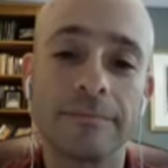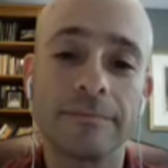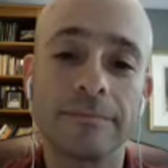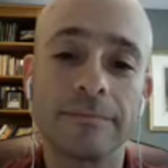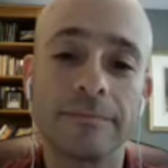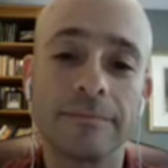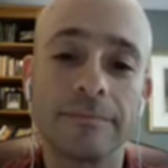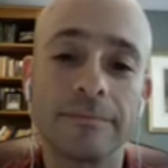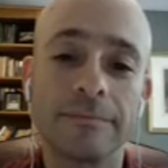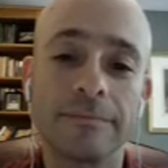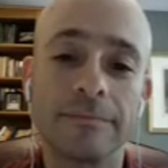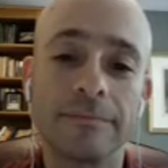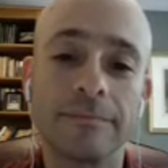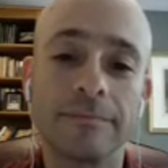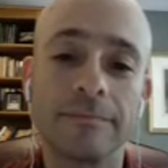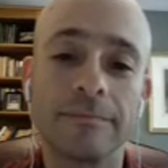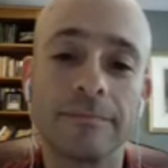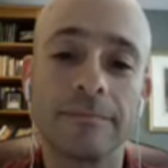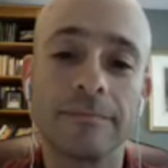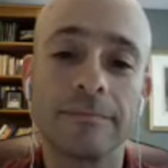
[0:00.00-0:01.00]

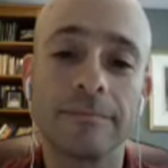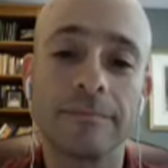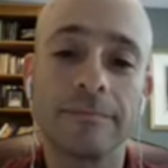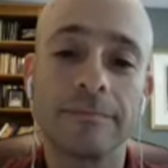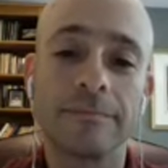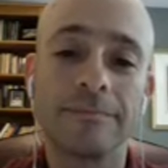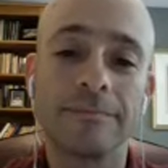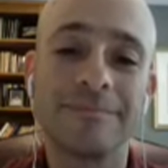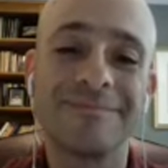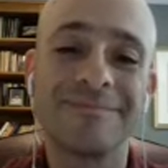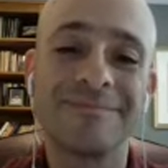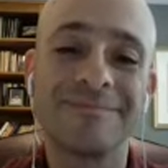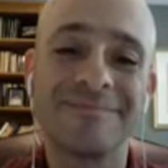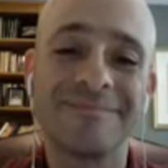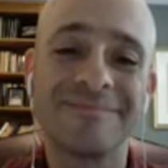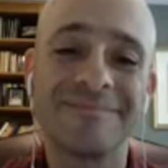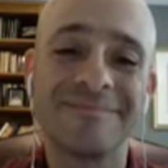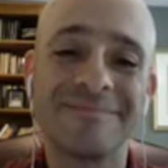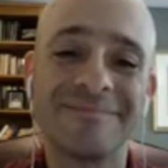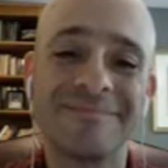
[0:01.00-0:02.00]

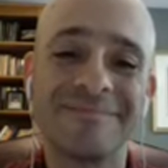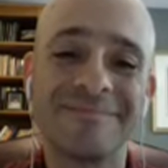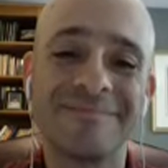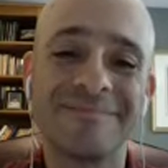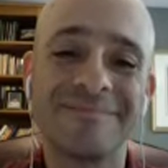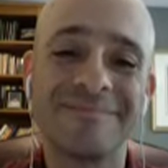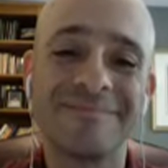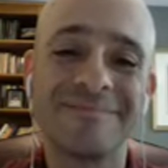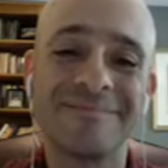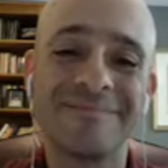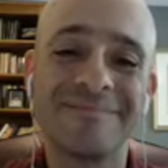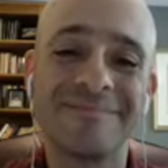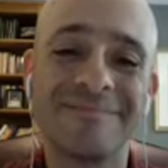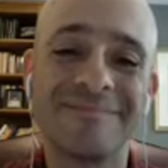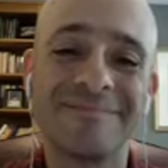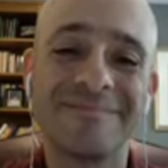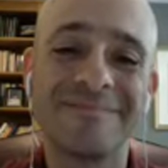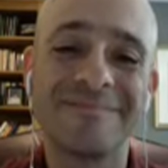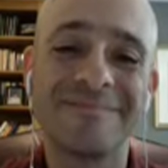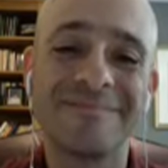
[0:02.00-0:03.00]

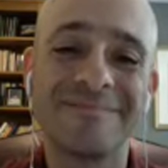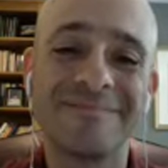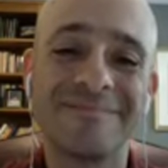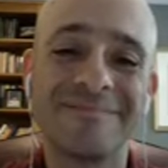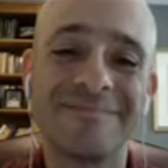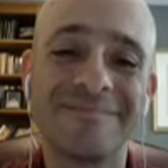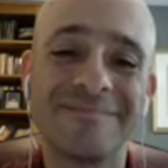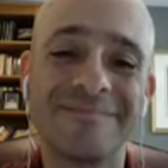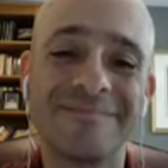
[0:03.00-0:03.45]
[no speech]